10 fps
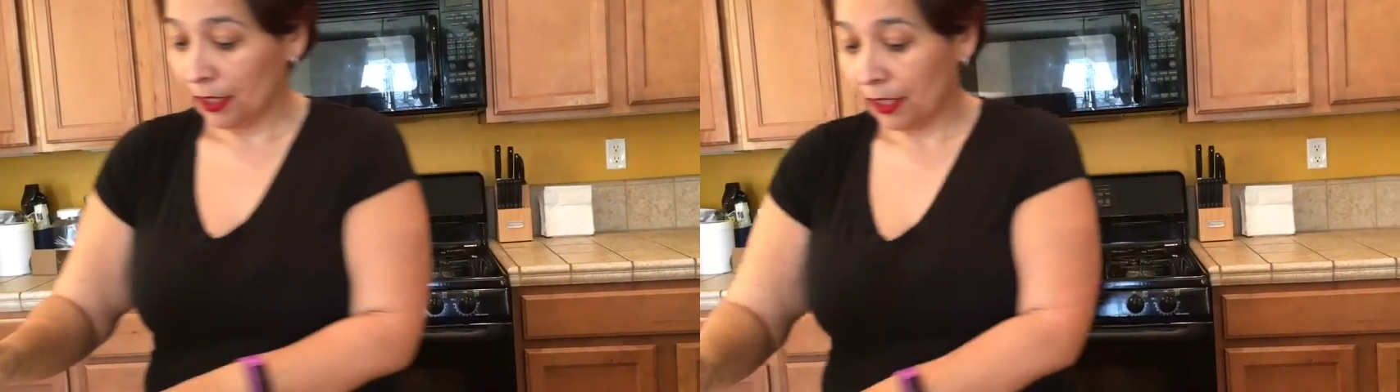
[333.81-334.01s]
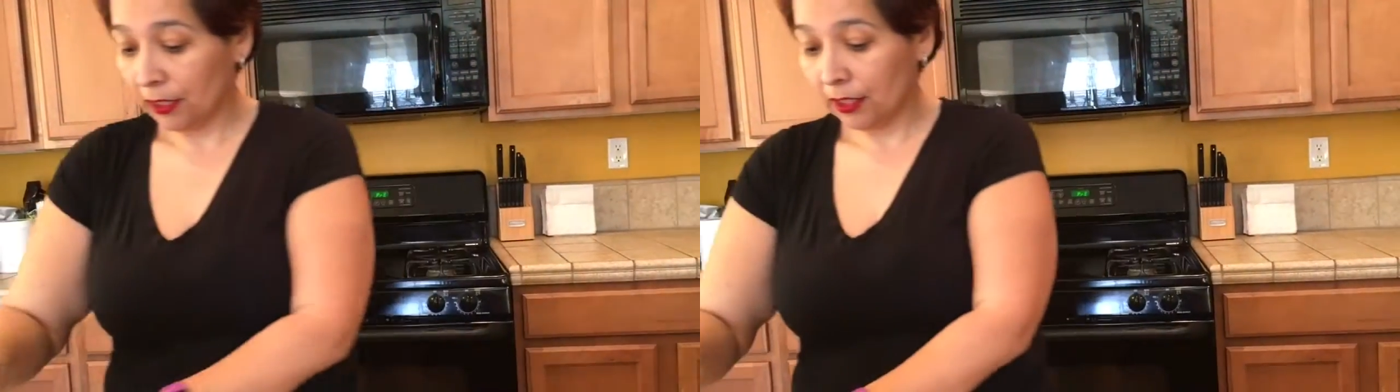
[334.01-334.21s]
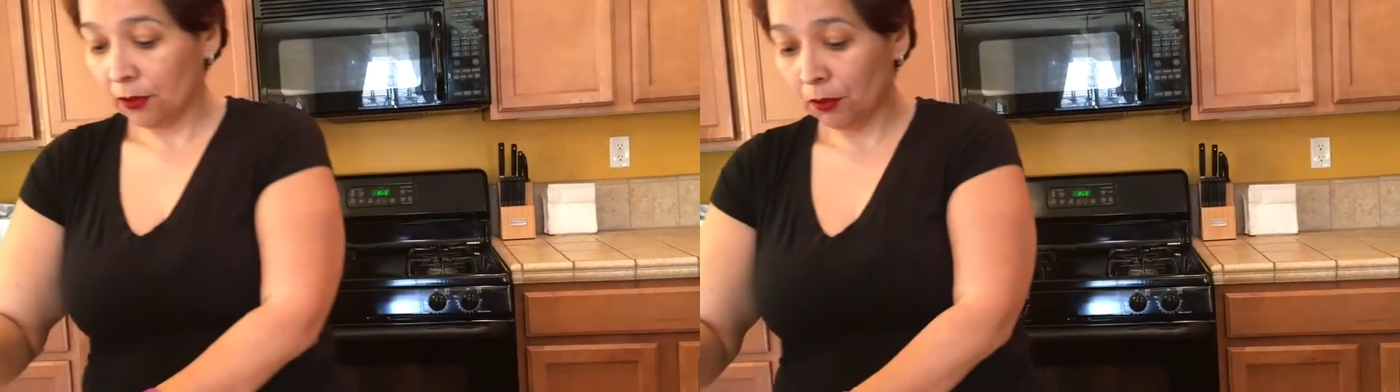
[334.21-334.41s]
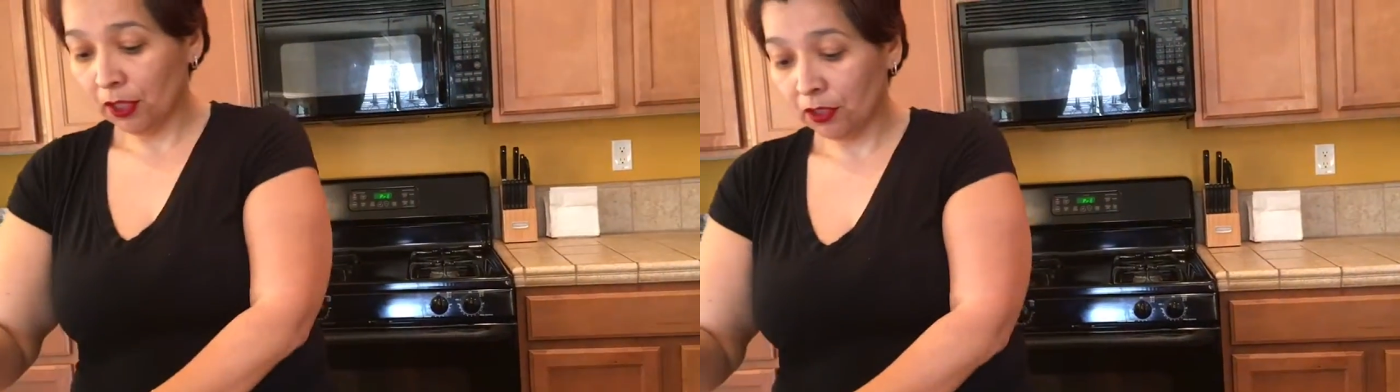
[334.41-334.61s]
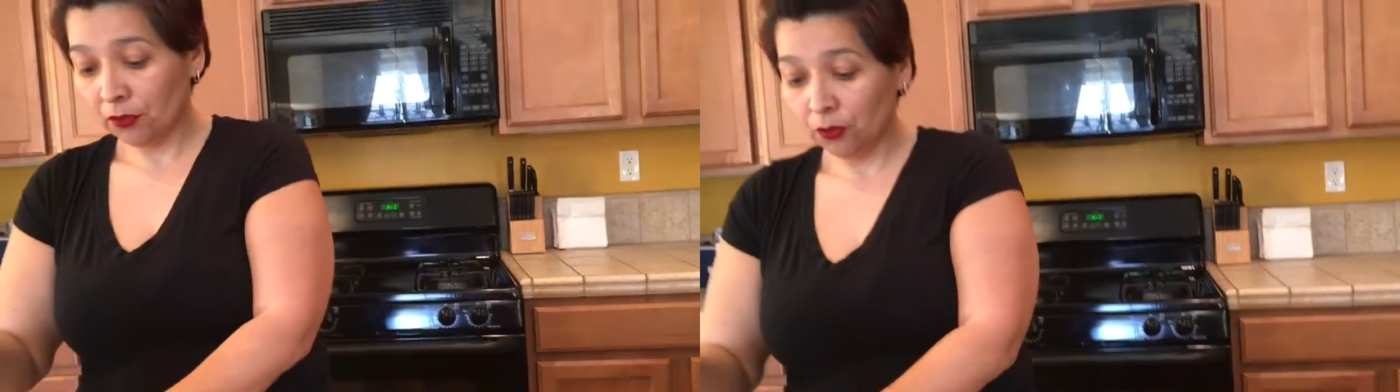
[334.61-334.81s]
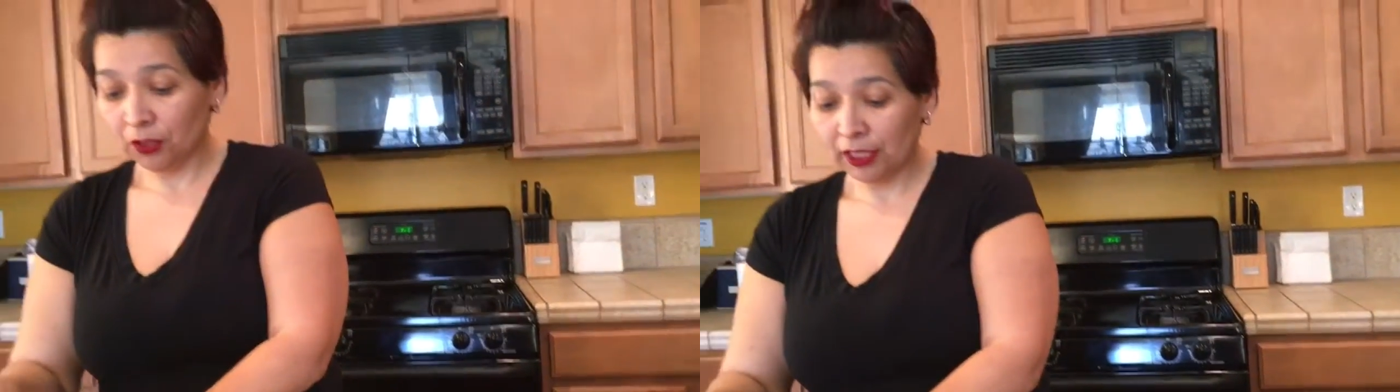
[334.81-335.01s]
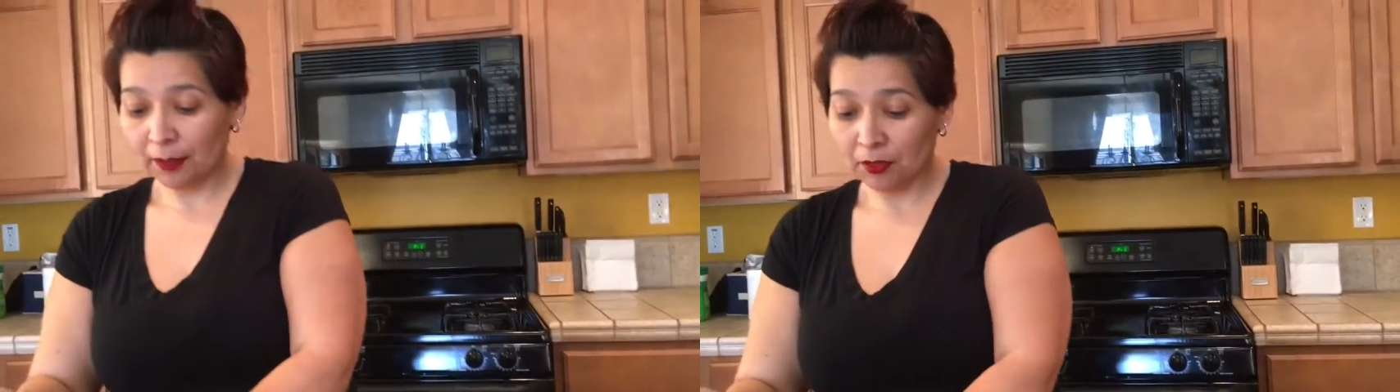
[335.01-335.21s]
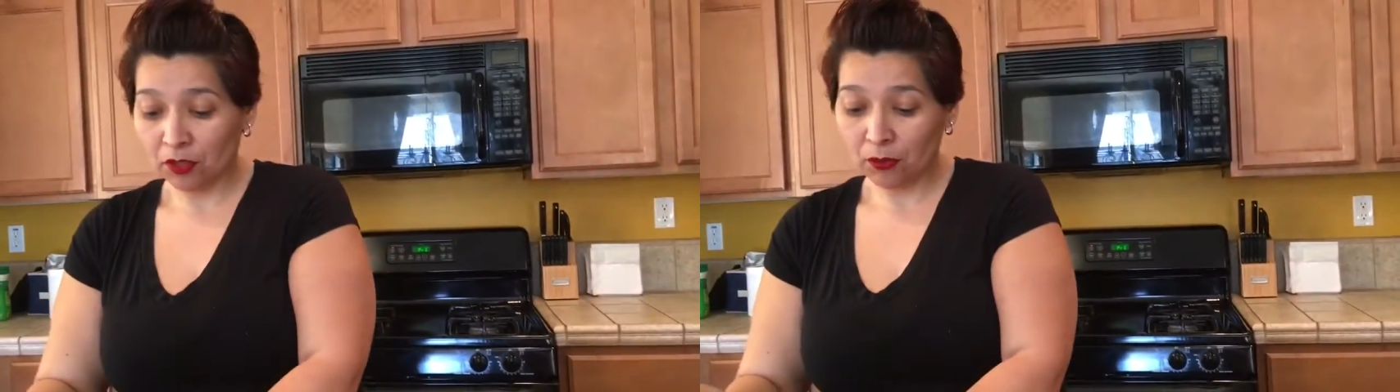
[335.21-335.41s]
Gary works
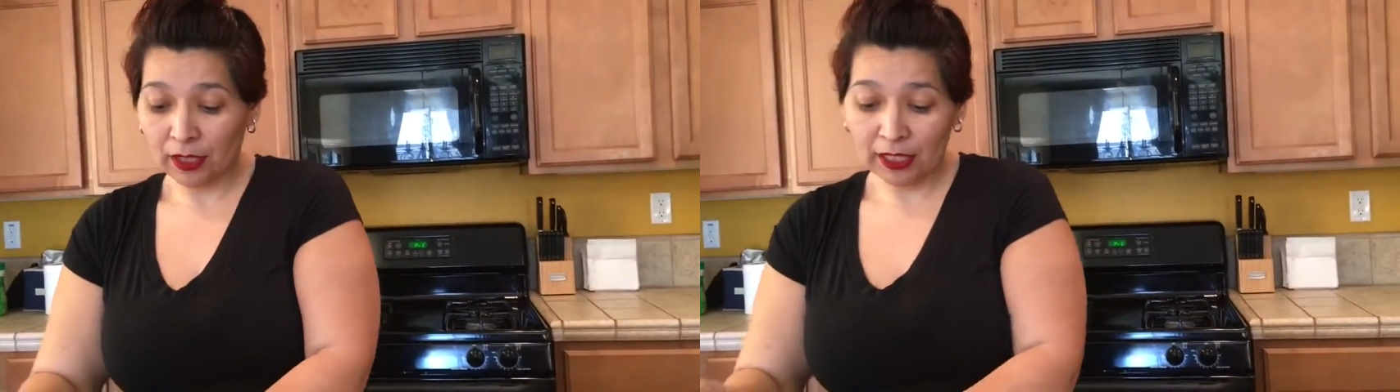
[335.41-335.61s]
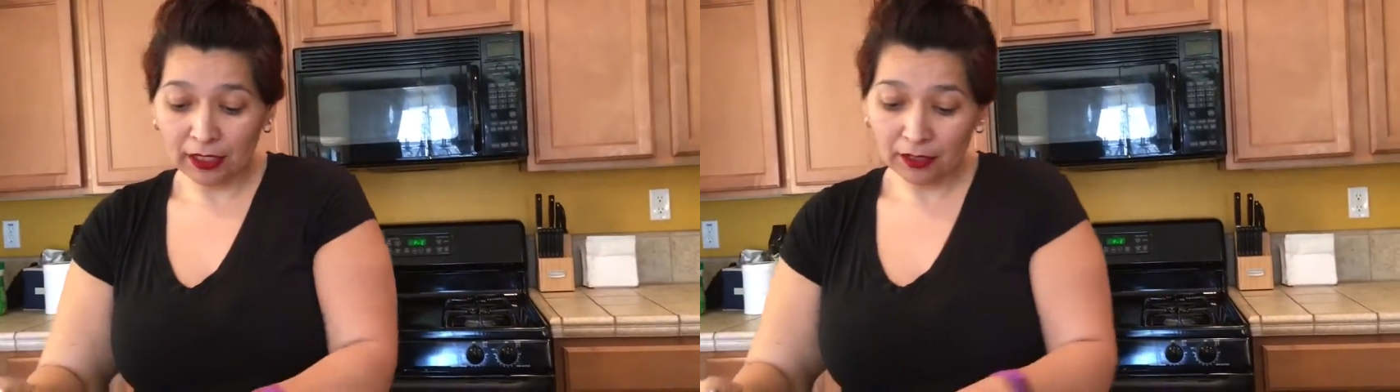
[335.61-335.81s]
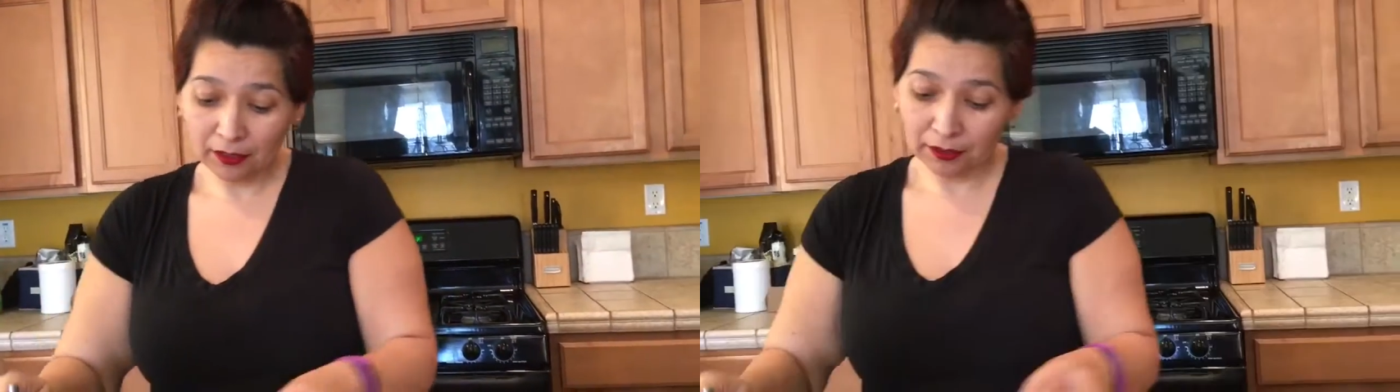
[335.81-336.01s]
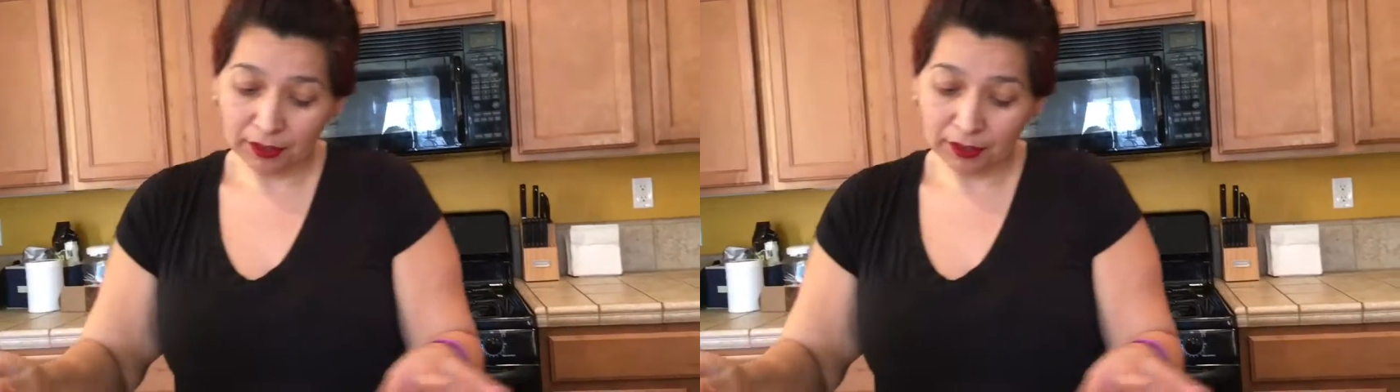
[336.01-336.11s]
full-time as well,